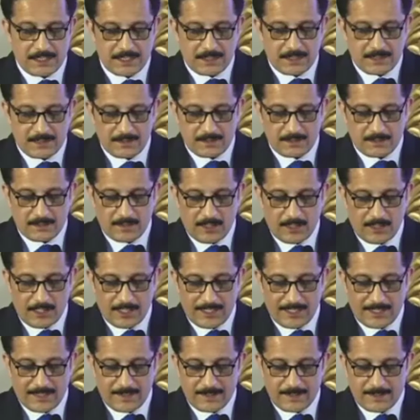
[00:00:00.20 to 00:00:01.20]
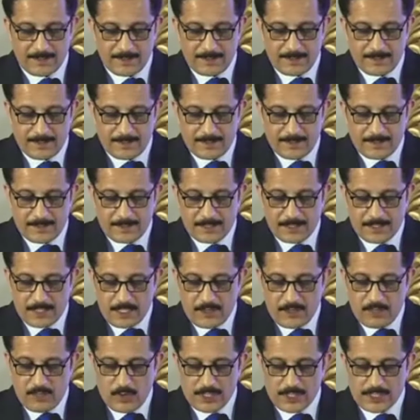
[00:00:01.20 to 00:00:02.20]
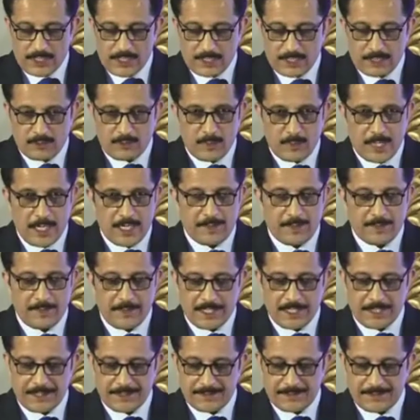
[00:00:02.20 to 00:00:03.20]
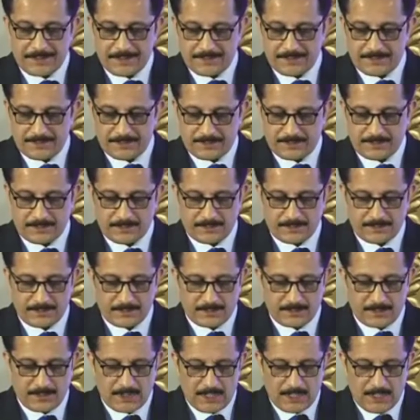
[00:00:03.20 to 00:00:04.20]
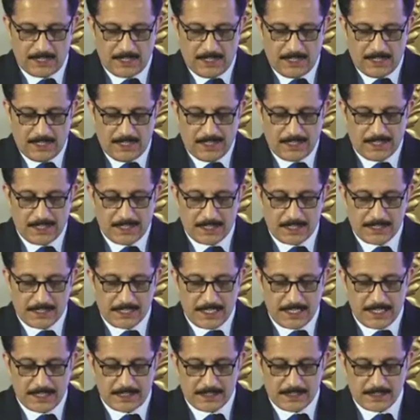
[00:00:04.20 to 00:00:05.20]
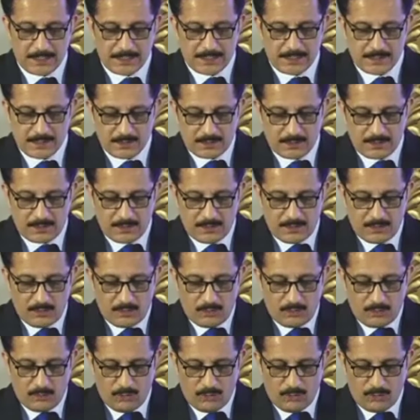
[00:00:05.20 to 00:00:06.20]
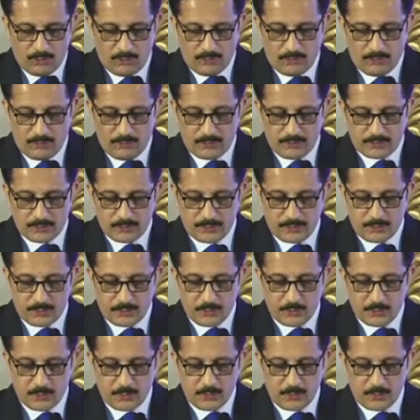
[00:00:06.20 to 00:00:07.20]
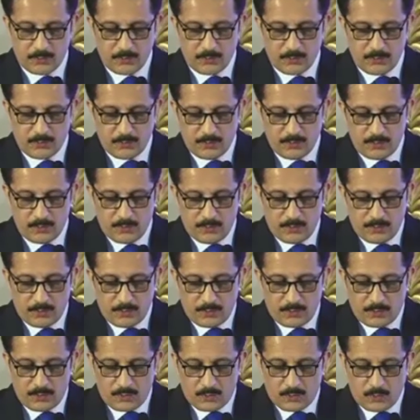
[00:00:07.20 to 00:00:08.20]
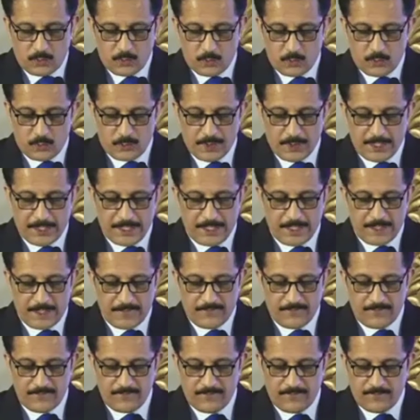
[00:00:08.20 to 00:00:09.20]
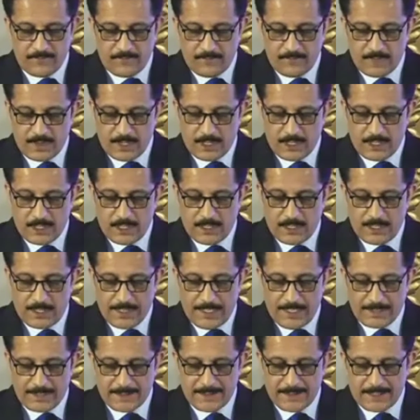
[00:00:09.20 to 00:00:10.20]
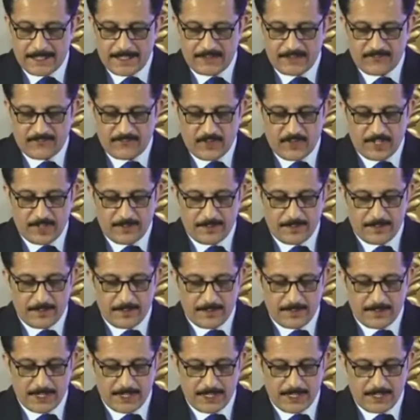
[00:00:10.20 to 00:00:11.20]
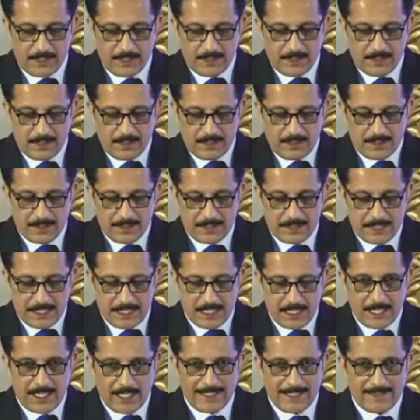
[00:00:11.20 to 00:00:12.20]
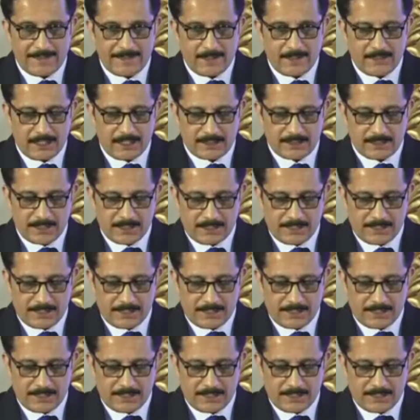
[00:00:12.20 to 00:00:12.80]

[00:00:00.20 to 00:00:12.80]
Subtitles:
Allah gave us a commandment. In a sense, "O you who believe, let not one people deride another.